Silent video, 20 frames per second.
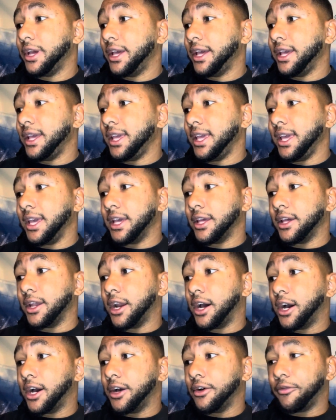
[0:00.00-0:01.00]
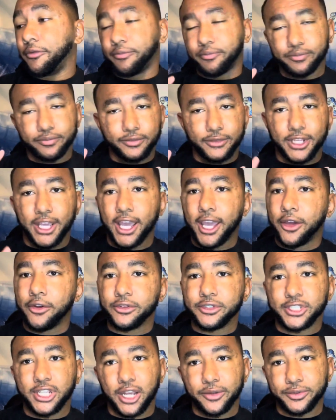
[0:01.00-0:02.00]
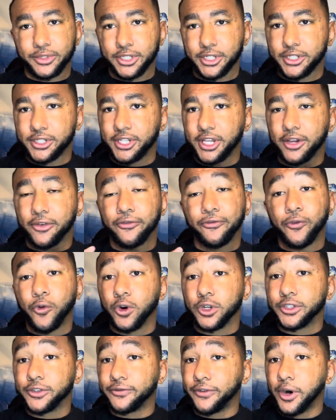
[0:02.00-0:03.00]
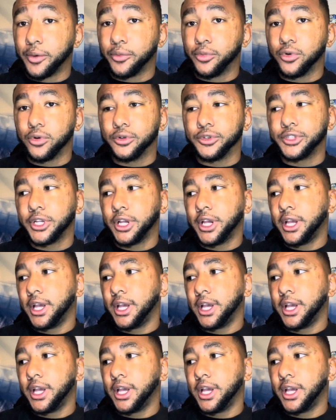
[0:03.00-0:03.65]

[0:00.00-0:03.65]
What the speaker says: He can get interceptions. He can force fumbles.